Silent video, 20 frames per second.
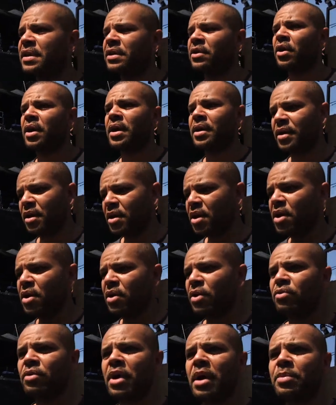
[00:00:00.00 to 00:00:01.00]
Then I
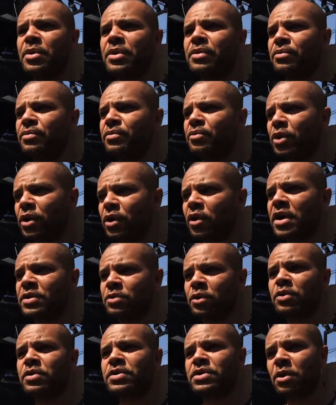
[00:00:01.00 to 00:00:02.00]
grew up and
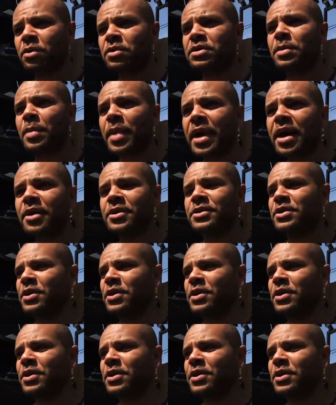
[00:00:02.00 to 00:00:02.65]
realised what the song was about.